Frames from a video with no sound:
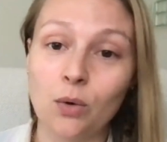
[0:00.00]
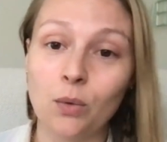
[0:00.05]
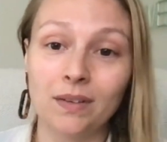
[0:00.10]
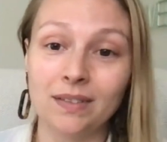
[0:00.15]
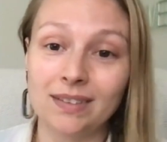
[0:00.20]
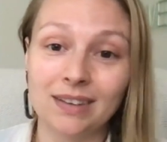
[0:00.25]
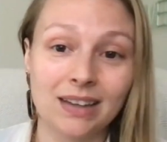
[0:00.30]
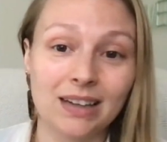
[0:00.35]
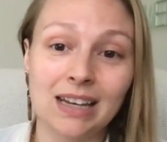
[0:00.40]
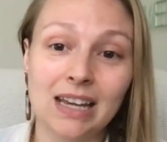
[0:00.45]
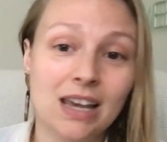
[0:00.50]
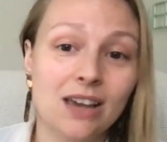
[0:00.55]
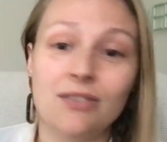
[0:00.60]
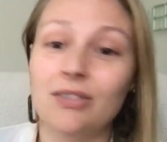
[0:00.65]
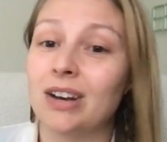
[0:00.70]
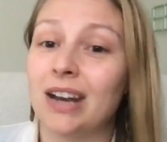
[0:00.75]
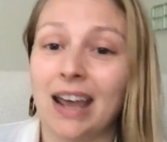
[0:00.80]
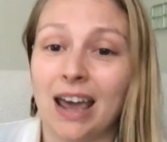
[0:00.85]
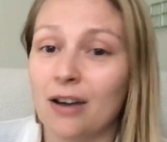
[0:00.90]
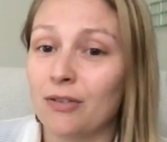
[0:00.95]
one's going to
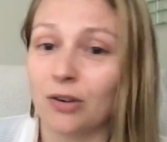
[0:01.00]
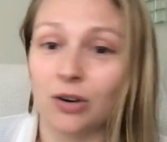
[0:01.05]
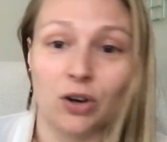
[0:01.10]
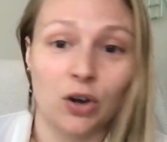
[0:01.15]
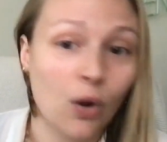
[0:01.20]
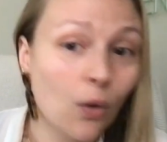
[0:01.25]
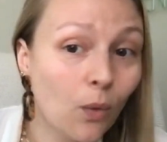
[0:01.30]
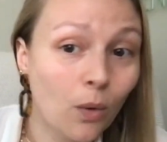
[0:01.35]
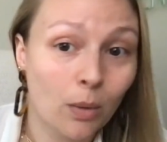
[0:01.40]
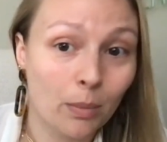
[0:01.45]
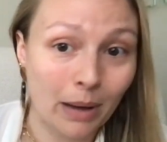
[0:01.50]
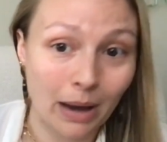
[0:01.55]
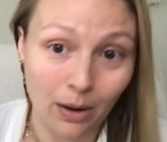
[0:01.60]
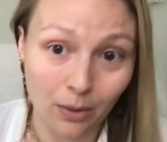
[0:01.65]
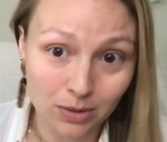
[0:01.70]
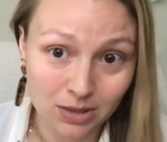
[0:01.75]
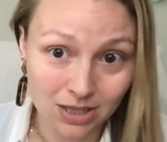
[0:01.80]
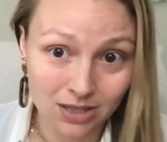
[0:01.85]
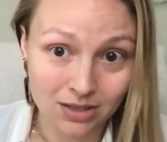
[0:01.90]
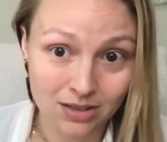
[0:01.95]
even ever know
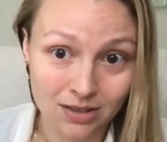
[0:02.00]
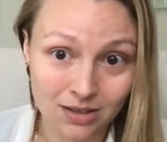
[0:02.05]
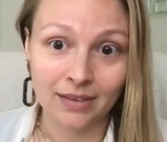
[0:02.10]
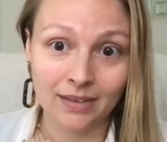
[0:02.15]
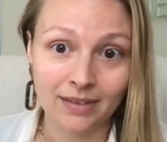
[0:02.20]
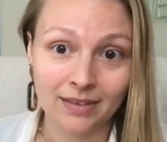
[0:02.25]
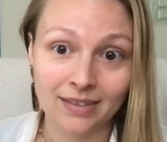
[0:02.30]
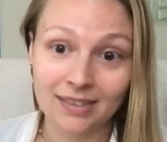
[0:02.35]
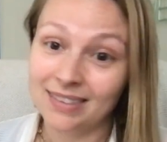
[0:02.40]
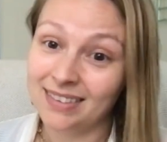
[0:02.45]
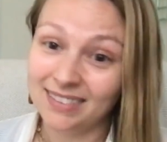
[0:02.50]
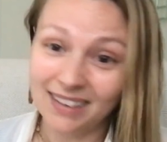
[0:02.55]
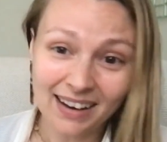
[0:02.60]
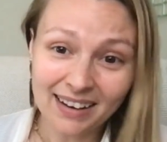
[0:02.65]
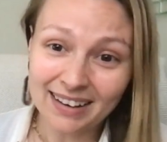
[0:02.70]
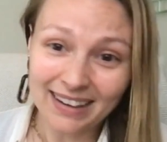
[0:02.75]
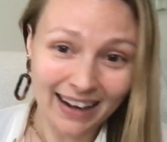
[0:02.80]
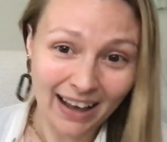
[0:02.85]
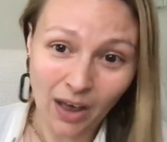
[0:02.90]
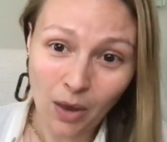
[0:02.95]
about, it's
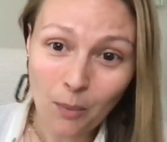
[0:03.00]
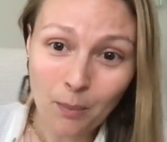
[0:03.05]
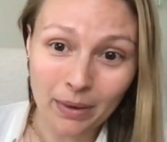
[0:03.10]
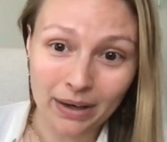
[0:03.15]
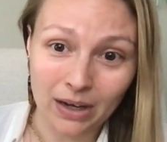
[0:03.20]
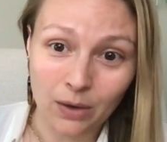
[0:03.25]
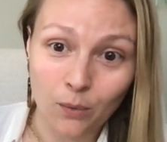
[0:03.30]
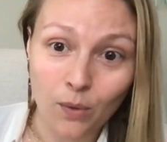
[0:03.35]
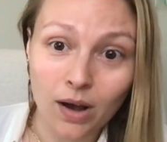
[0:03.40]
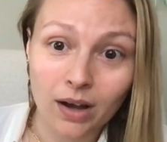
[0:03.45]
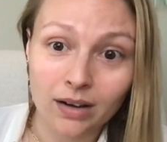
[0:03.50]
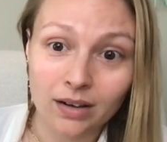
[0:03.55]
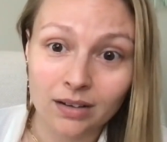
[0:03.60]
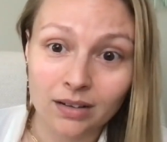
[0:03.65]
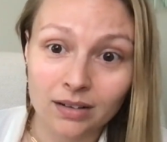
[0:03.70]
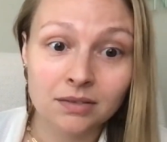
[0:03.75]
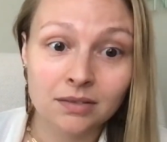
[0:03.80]
not going to help anyone.